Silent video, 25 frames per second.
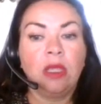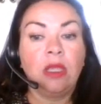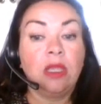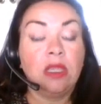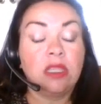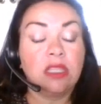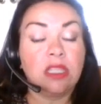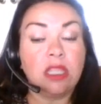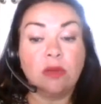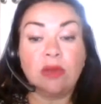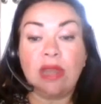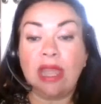
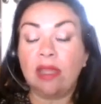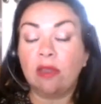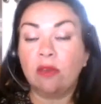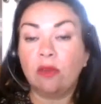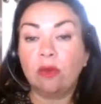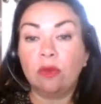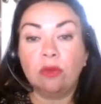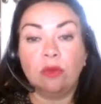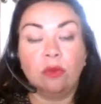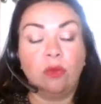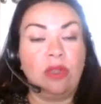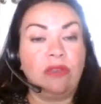So
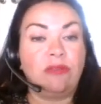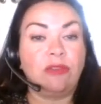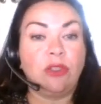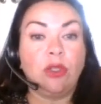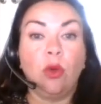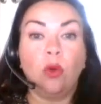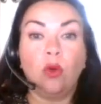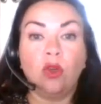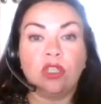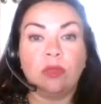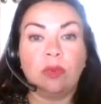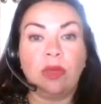now we've
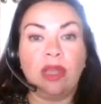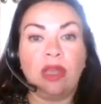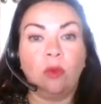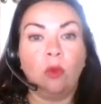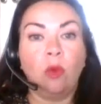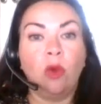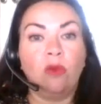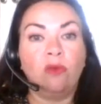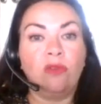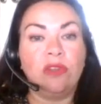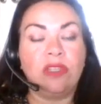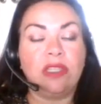talked about
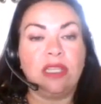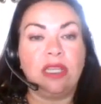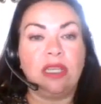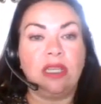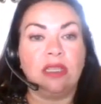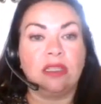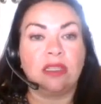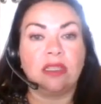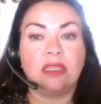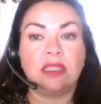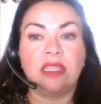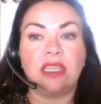what
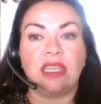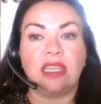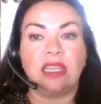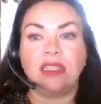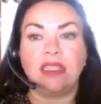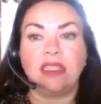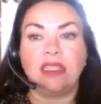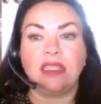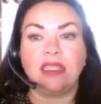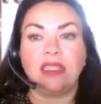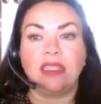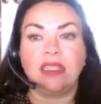resilience
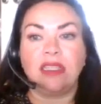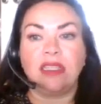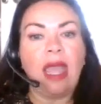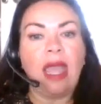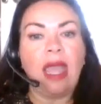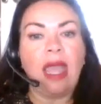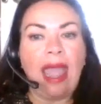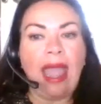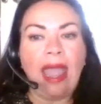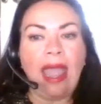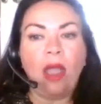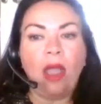is,
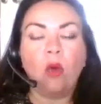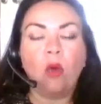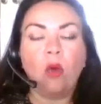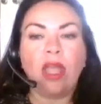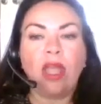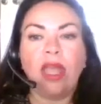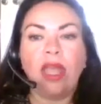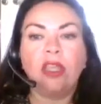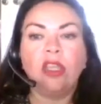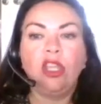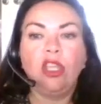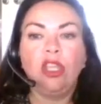how
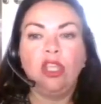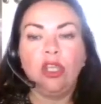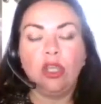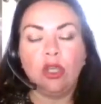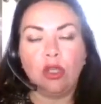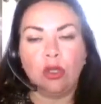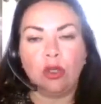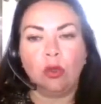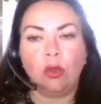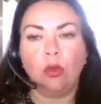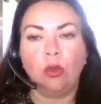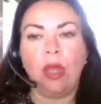can
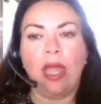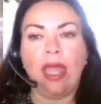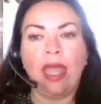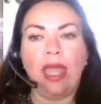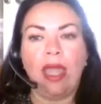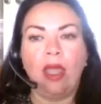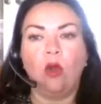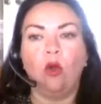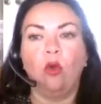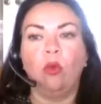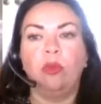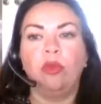you
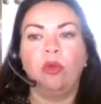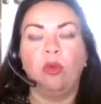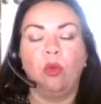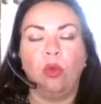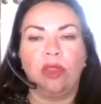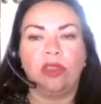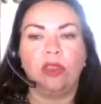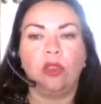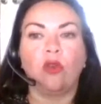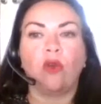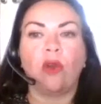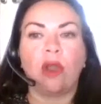help
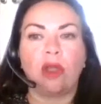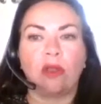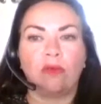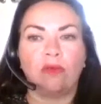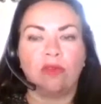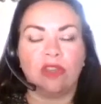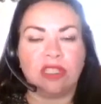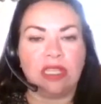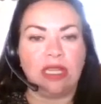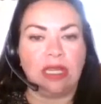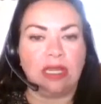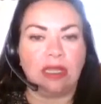with your own
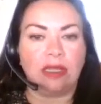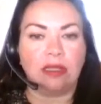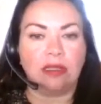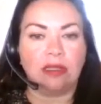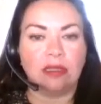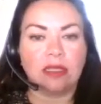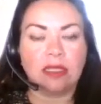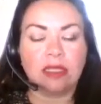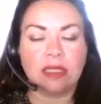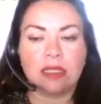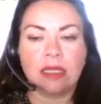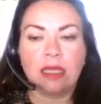
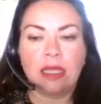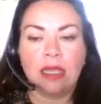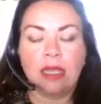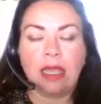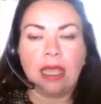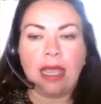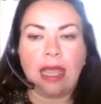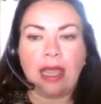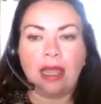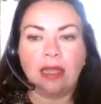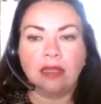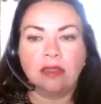resilience?
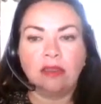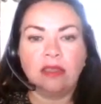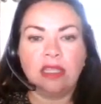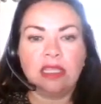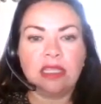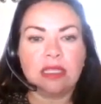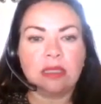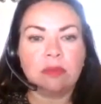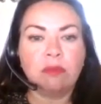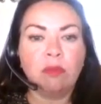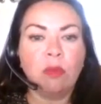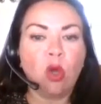And
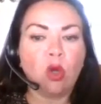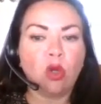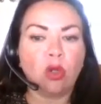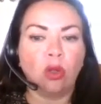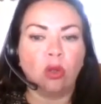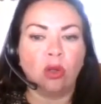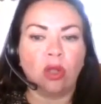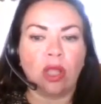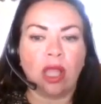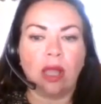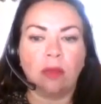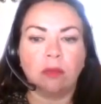this
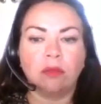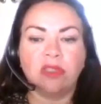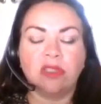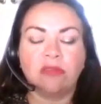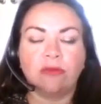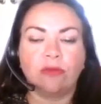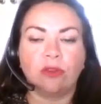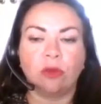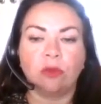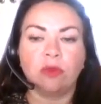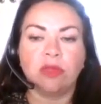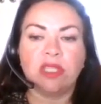model comes
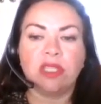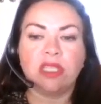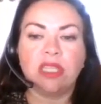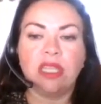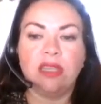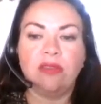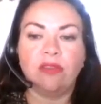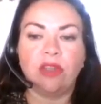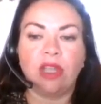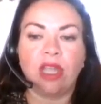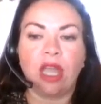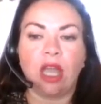from
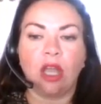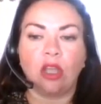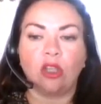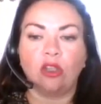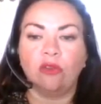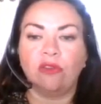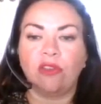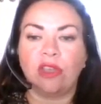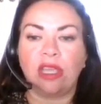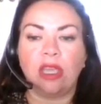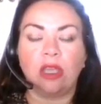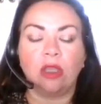Stephen
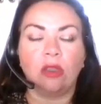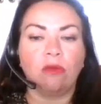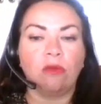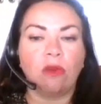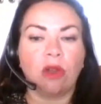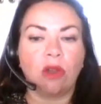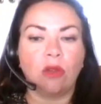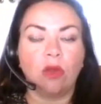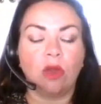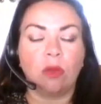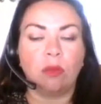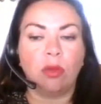Covey, who
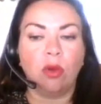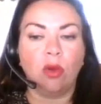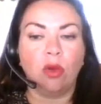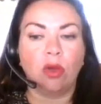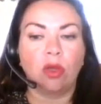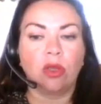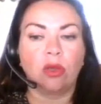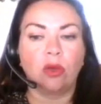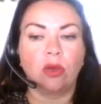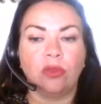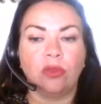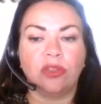wrote a
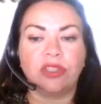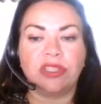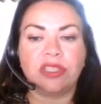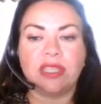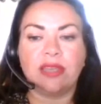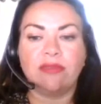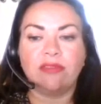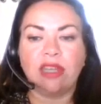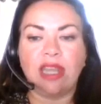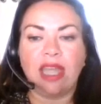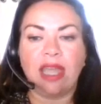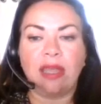book The
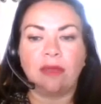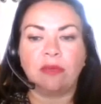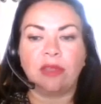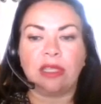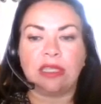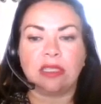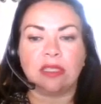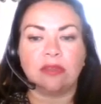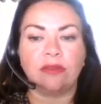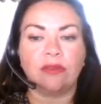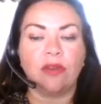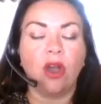7
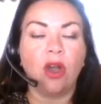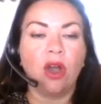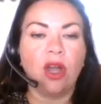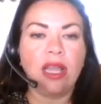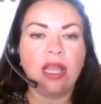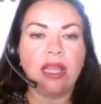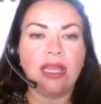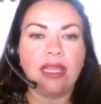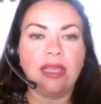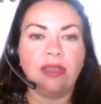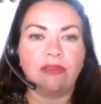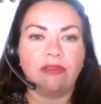Habits of
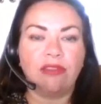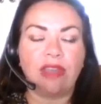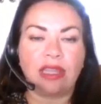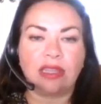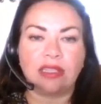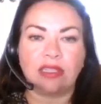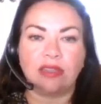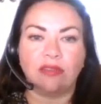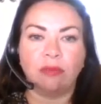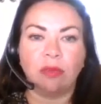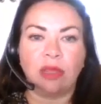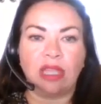Highly
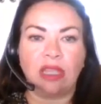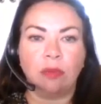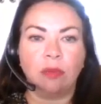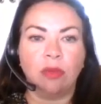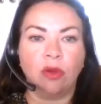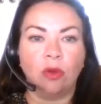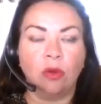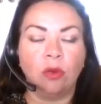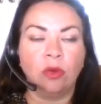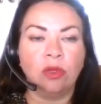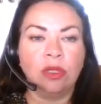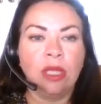Effective
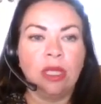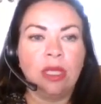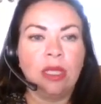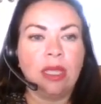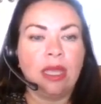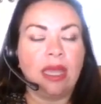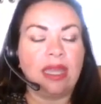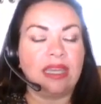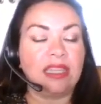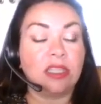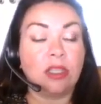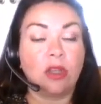People.
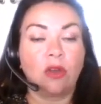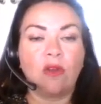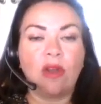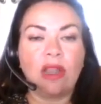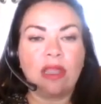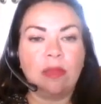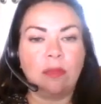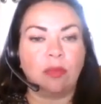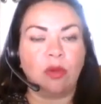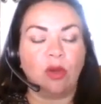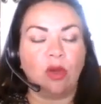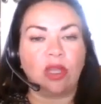And it's a
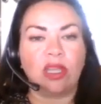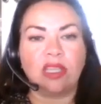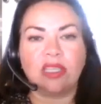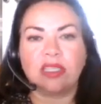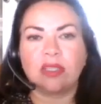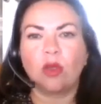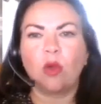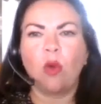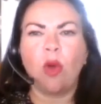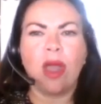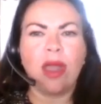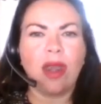great book.
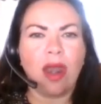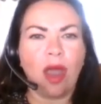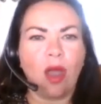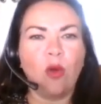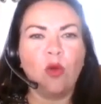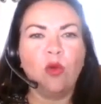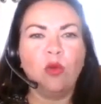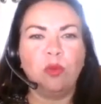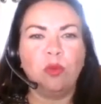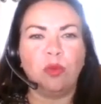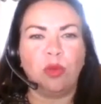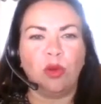It's quite an
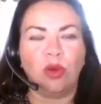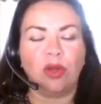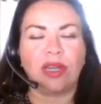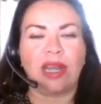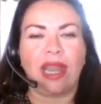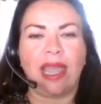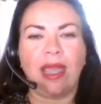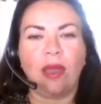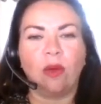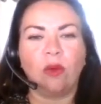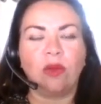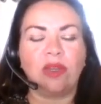old book
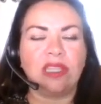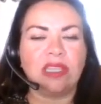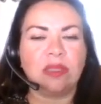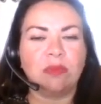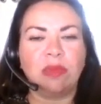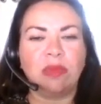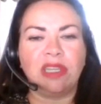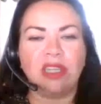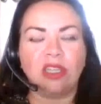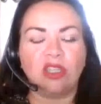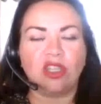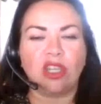now and it's
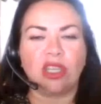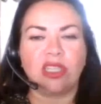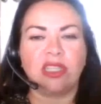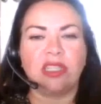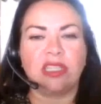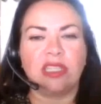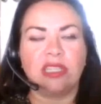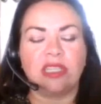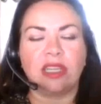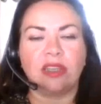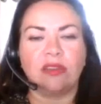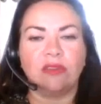been
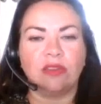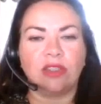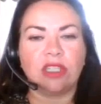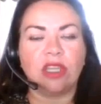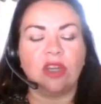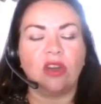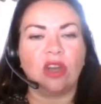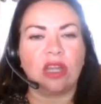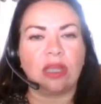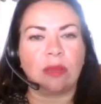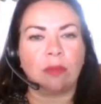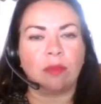adjusted over
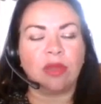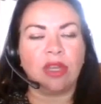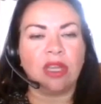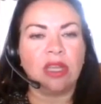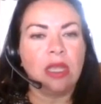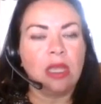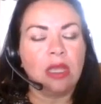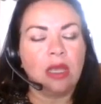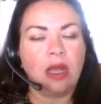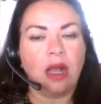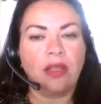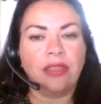time, but
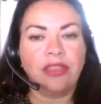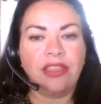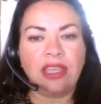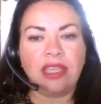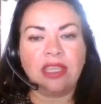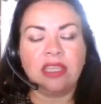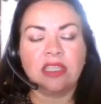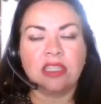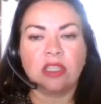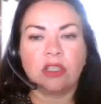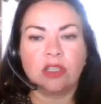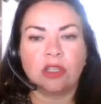I
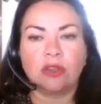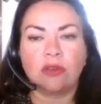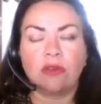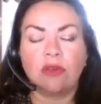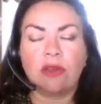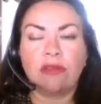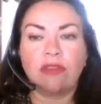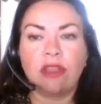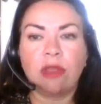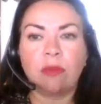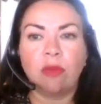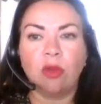think it's a
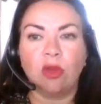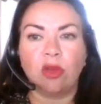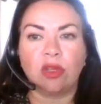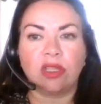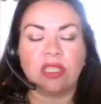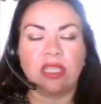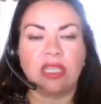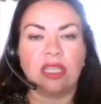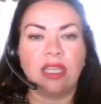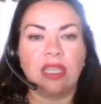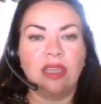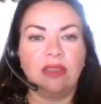terrific book
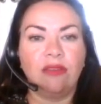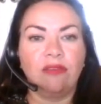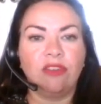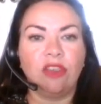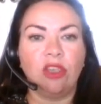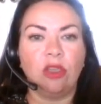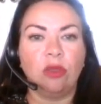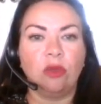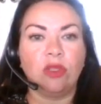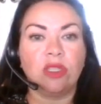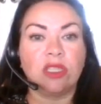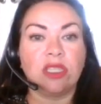to give
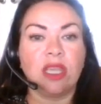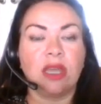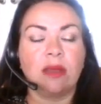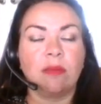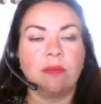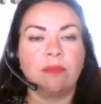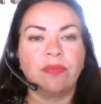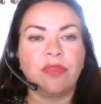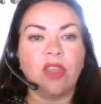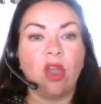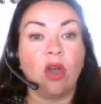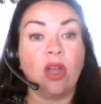you
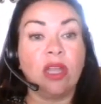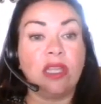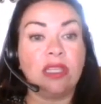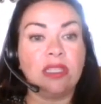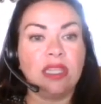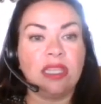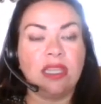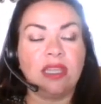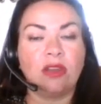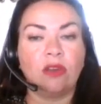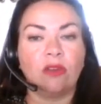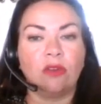some
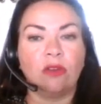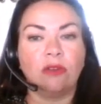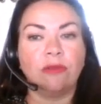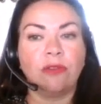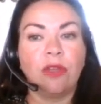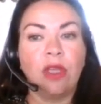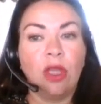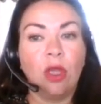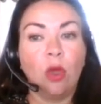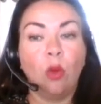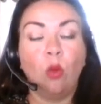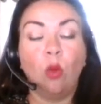idea of
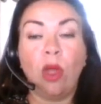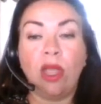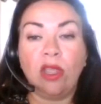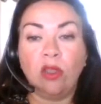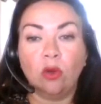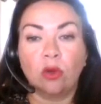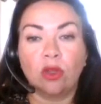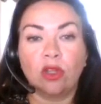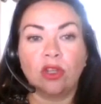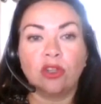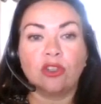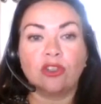where
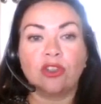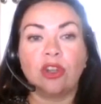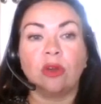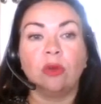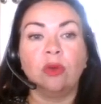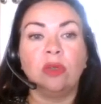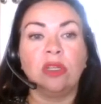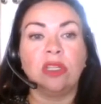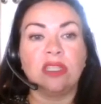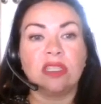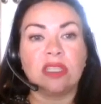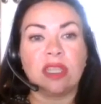your
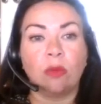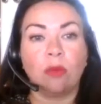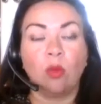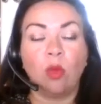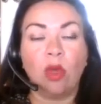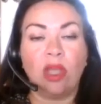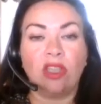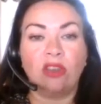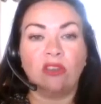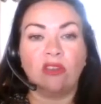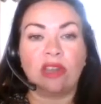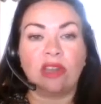control is and
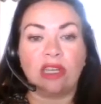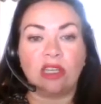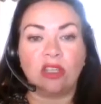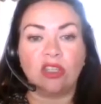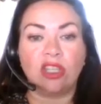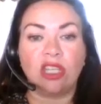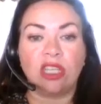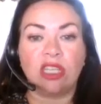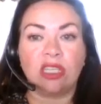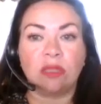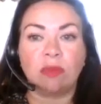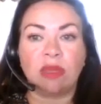where your
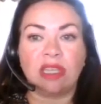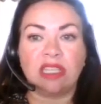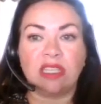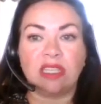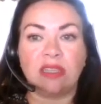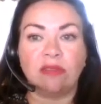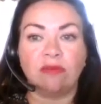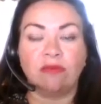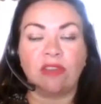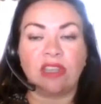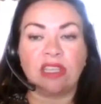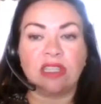energy is
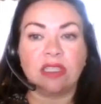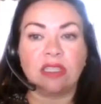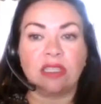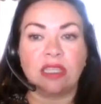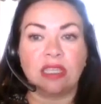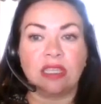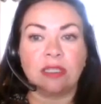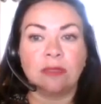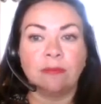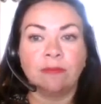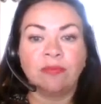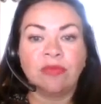best
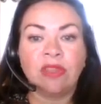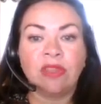invested.